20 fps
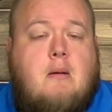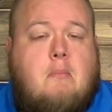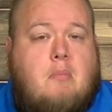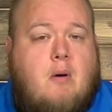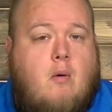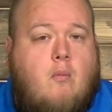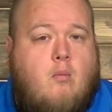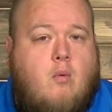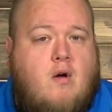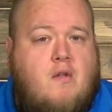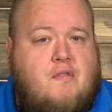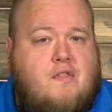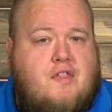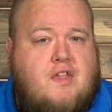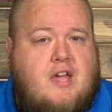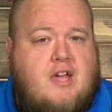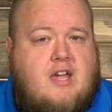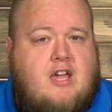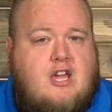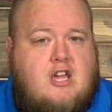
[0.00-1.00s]
But one
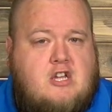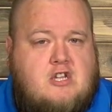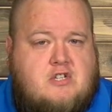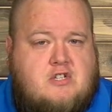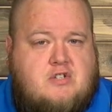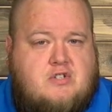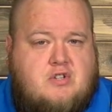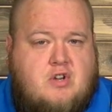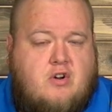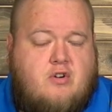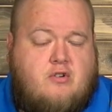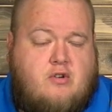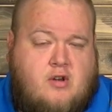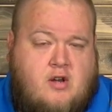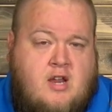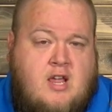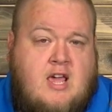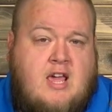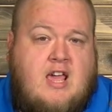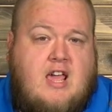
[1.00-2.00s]
thing is
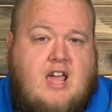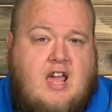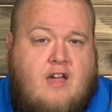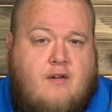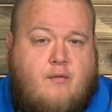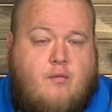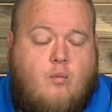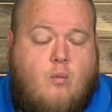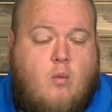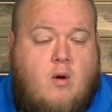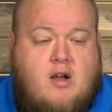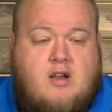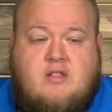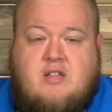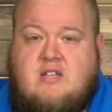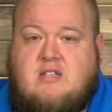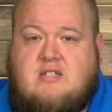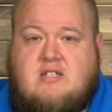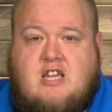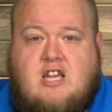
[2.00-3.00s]
certain. If one of
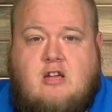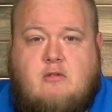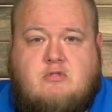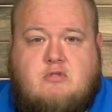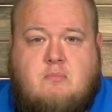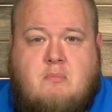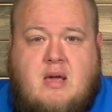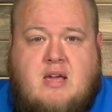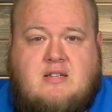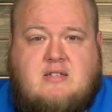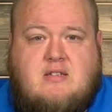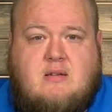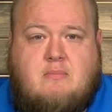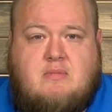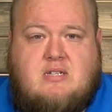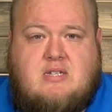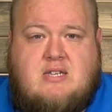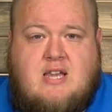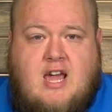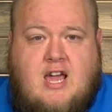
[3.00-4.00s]
these teams makes a
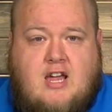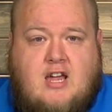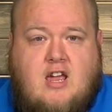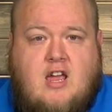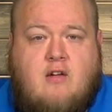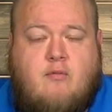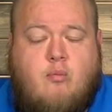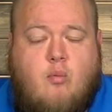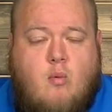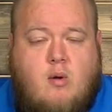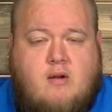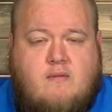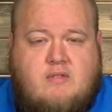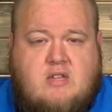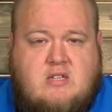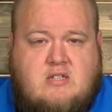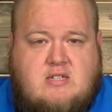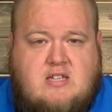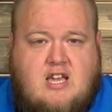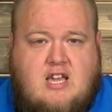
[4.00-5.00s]
mistake, if one of
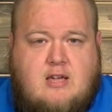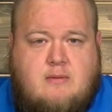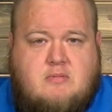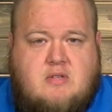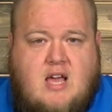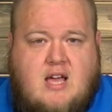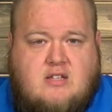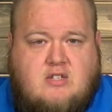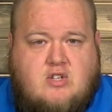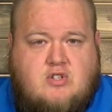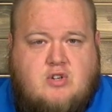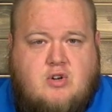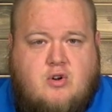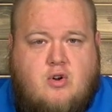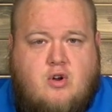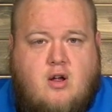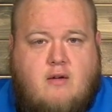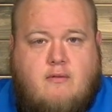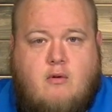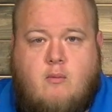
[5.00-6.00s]
these teams has a
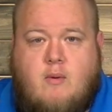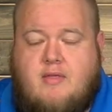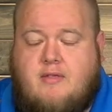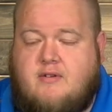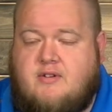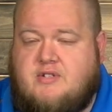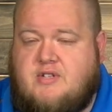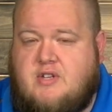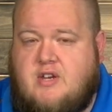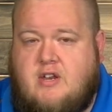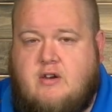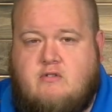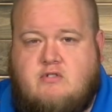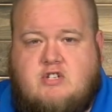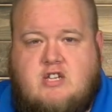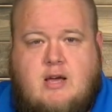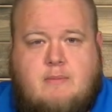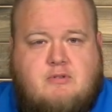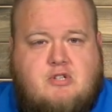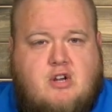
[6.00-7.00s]
turnover, whether it's an
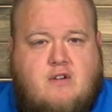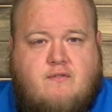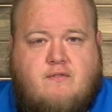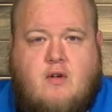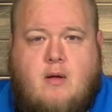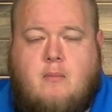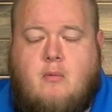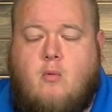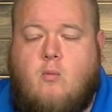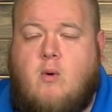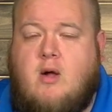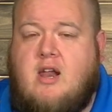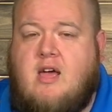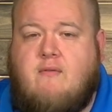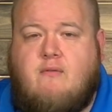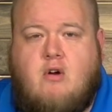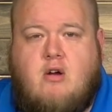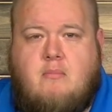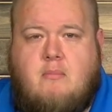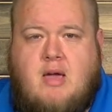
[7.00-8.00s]
interception, a fumble,
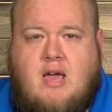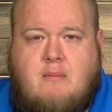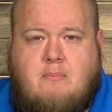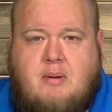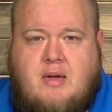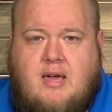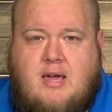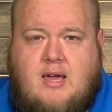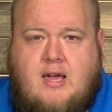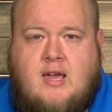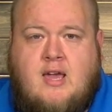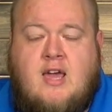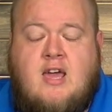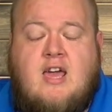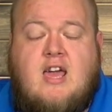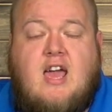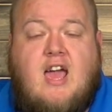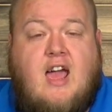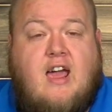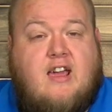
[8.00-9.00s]
whatever it may be,
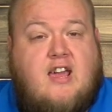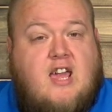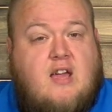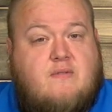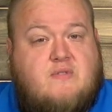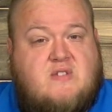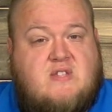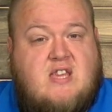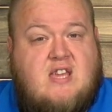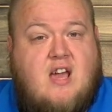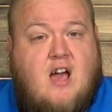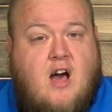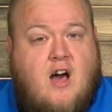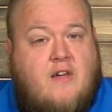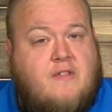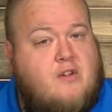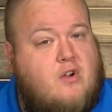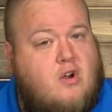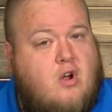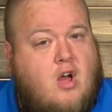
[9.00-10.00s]
and gives the
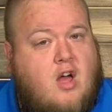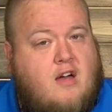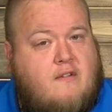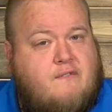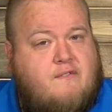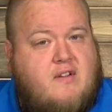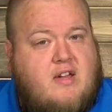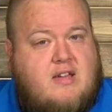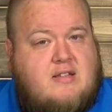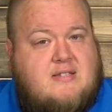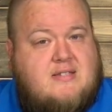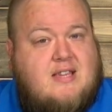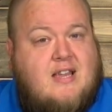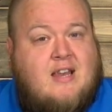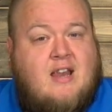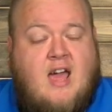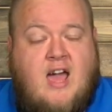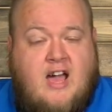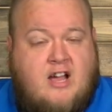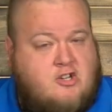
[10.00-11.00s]
other offense
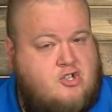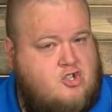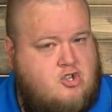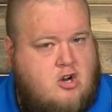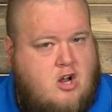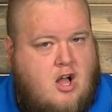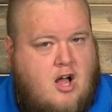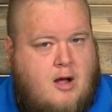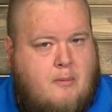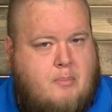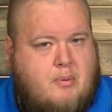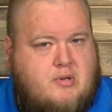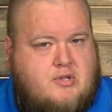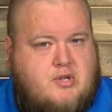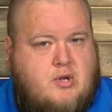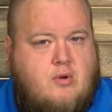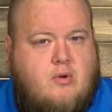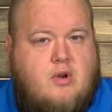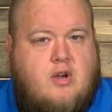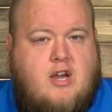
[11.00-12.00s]
an extra
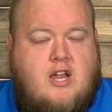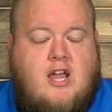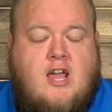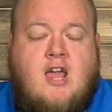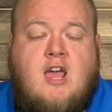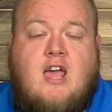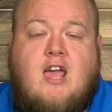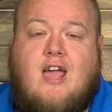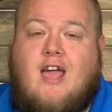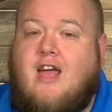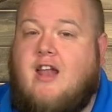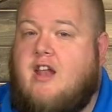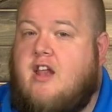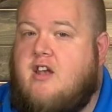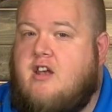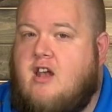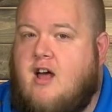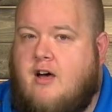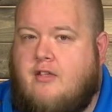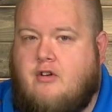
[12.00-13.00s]
opportunity and
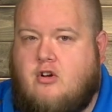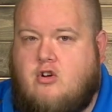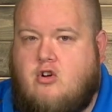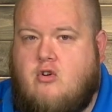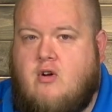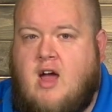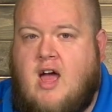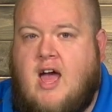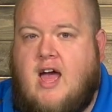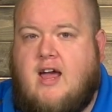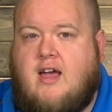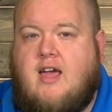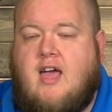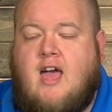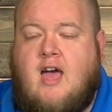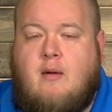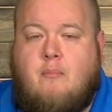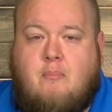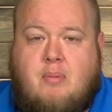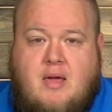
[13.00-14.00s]
another crack
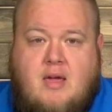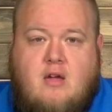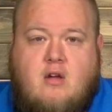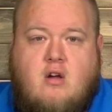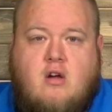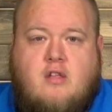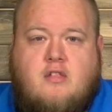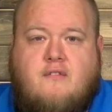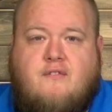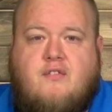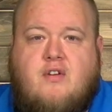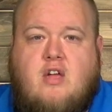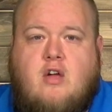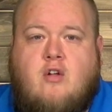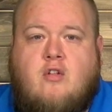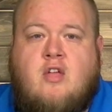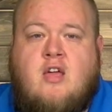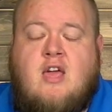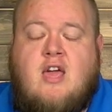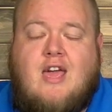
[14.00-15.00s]
at being on the
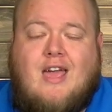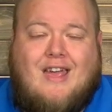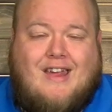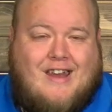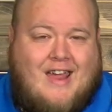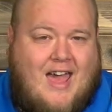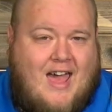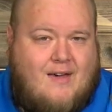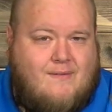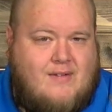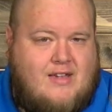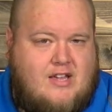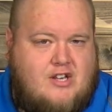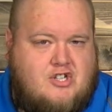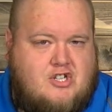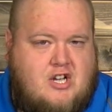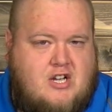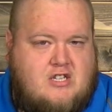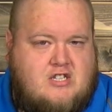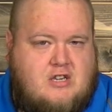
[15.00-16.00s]
field and having a
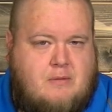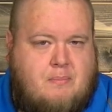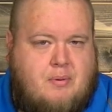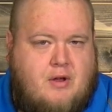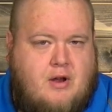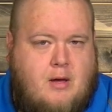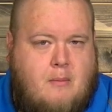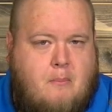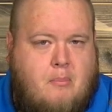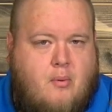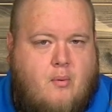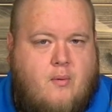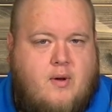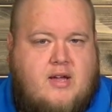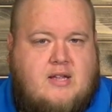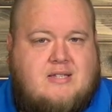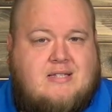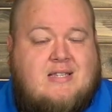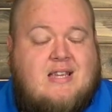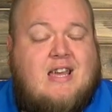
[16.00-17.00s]
chance to put up
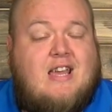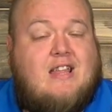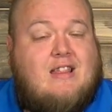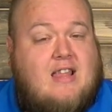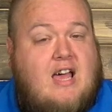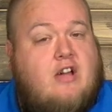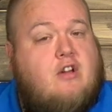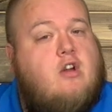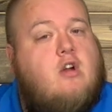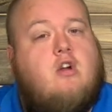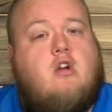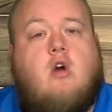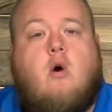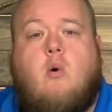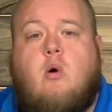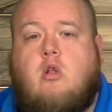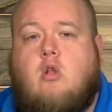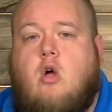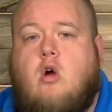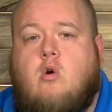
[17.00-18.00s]
points, that could
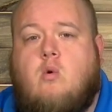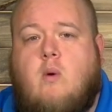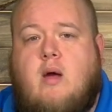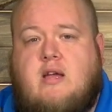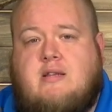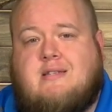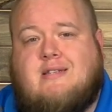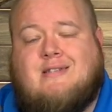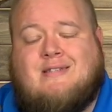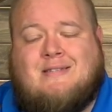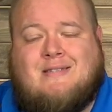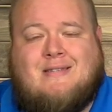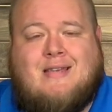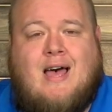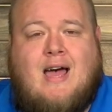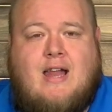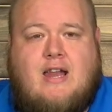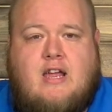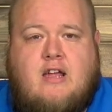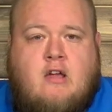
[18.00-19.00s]
go a long way to
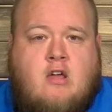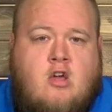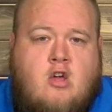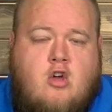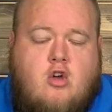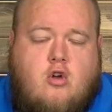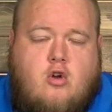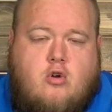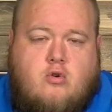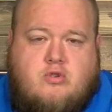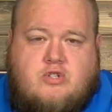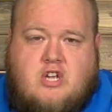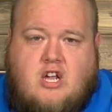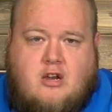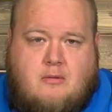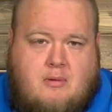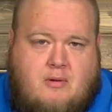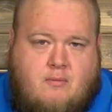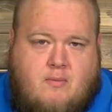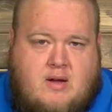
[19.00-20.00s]
deciding who's going
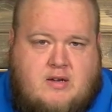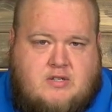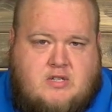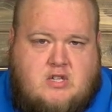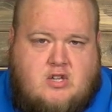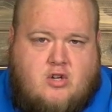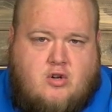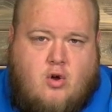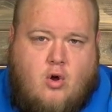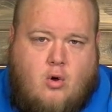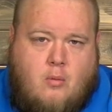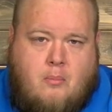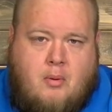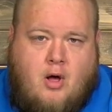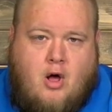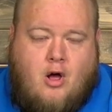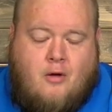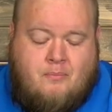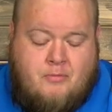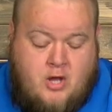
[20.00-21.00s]
to be raising the goal
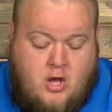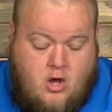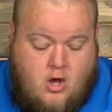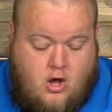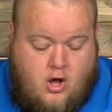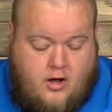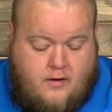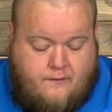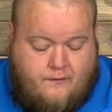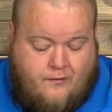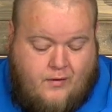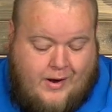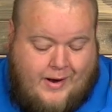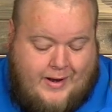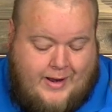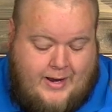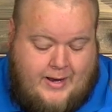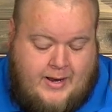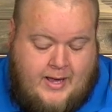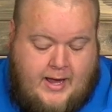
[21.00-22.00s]
ball on
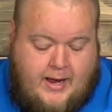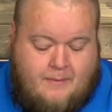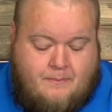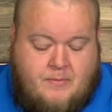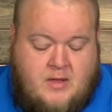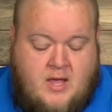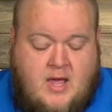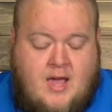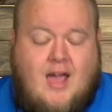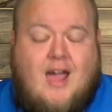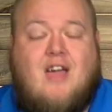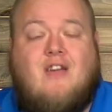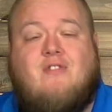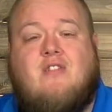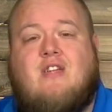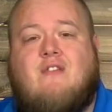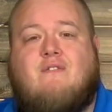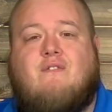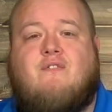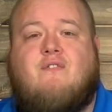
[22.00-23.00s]
Friday night. And
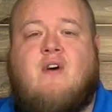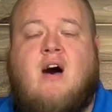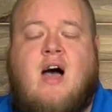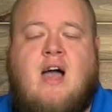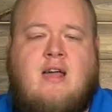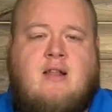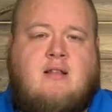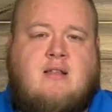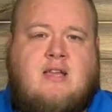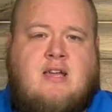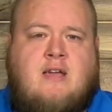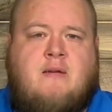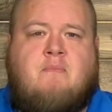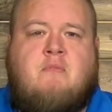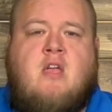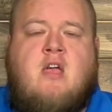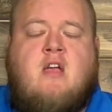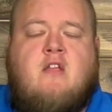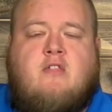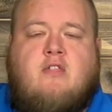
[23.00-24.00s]
then finally,
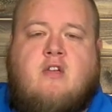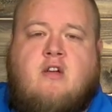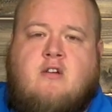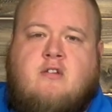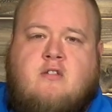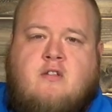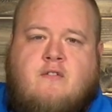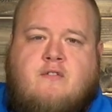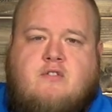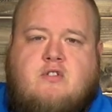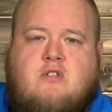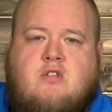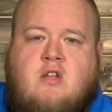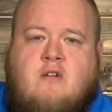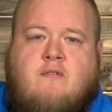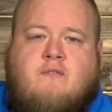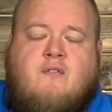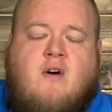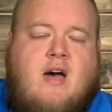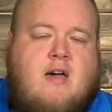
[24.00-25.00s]

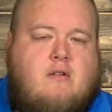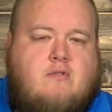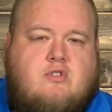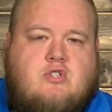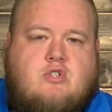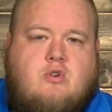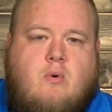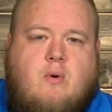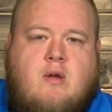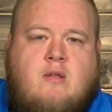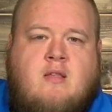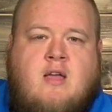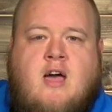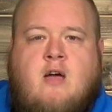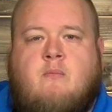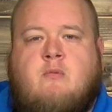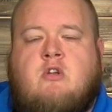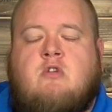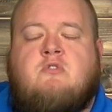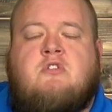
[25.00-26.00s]
the final
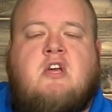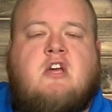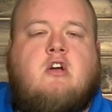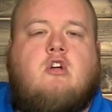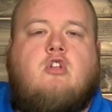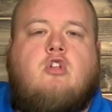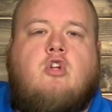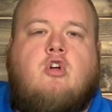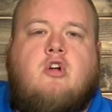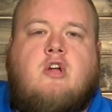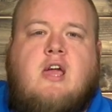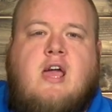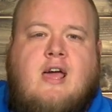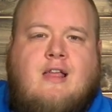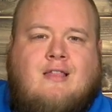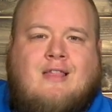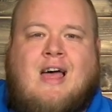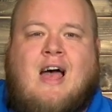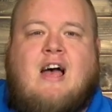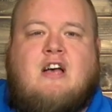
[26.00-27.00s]
storyline, when you take a look
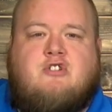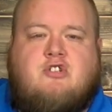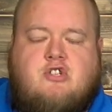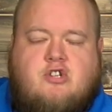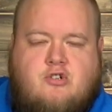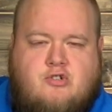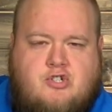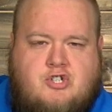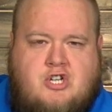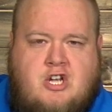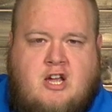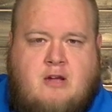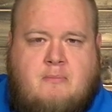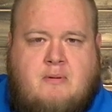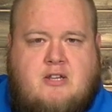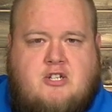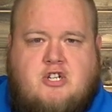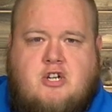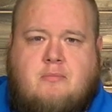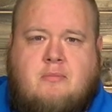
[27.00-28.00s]
at last year's
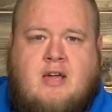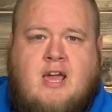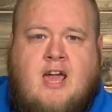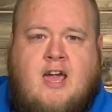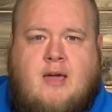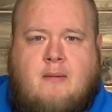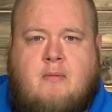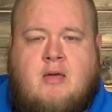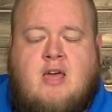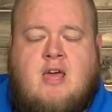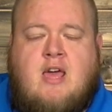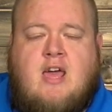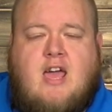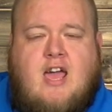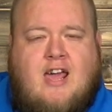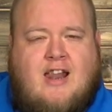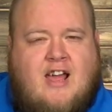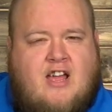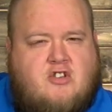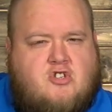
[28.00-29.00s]
championship game,
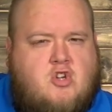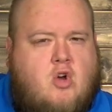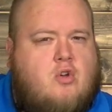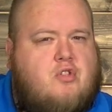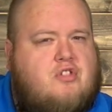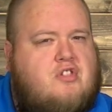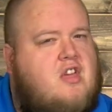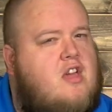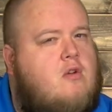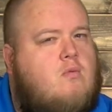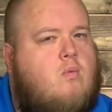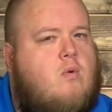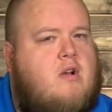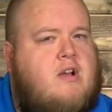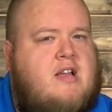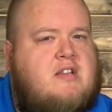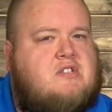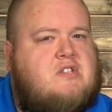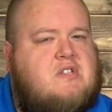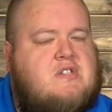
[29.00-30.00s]
and I don't think we're
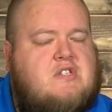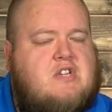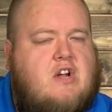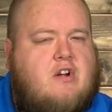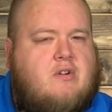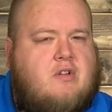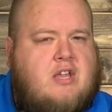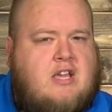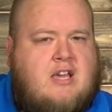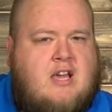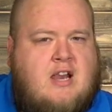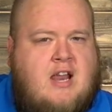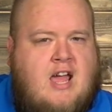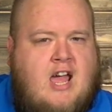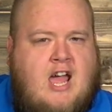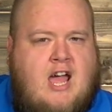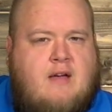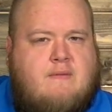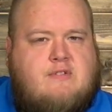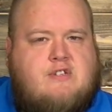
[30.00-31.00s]
necessarily going to
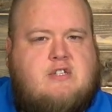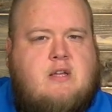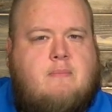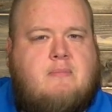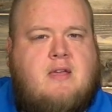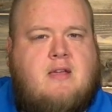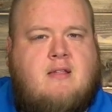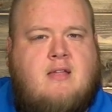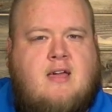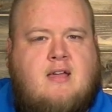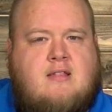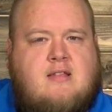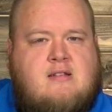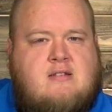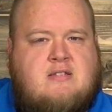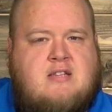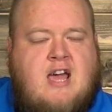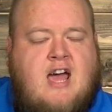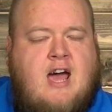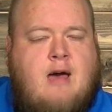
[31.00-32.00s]
have something like
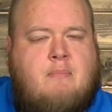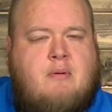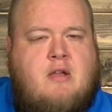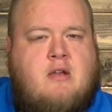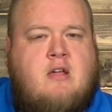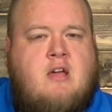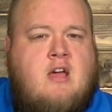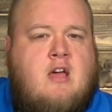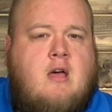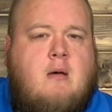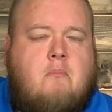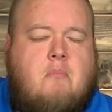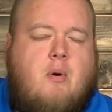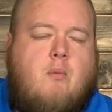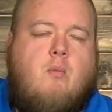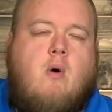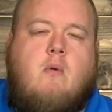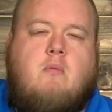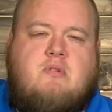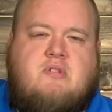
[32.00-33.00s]
this happen, but
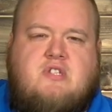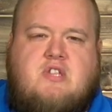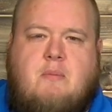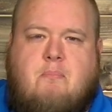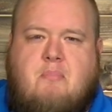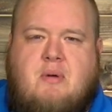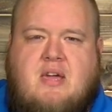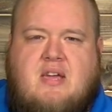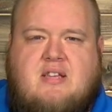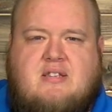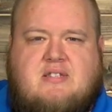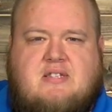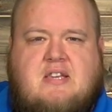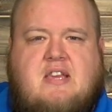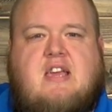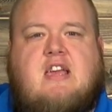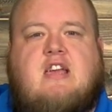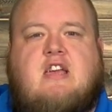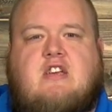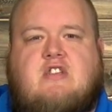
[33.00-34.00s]
what was the biggest
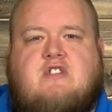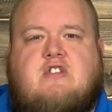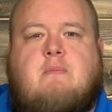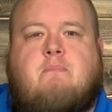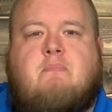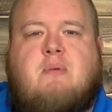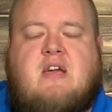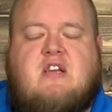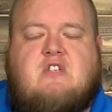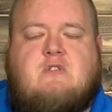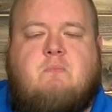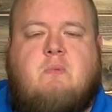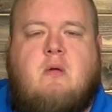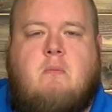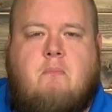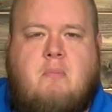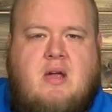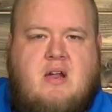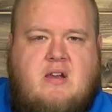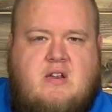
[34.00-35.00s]
key to Bixby
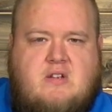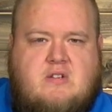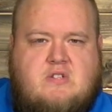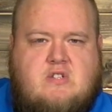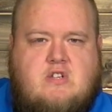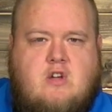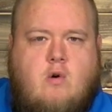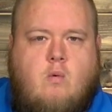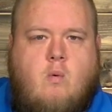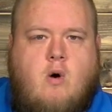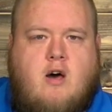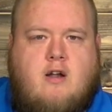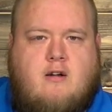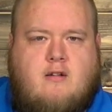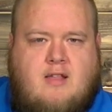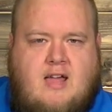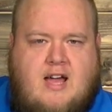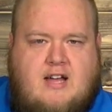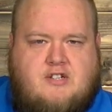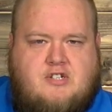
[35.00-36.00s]
beating Stillwater
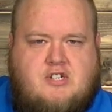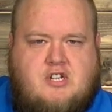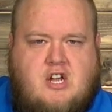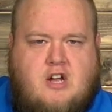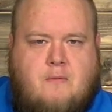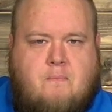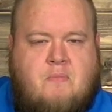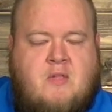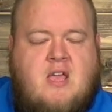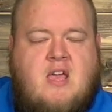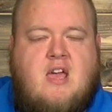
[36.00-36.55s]
last year?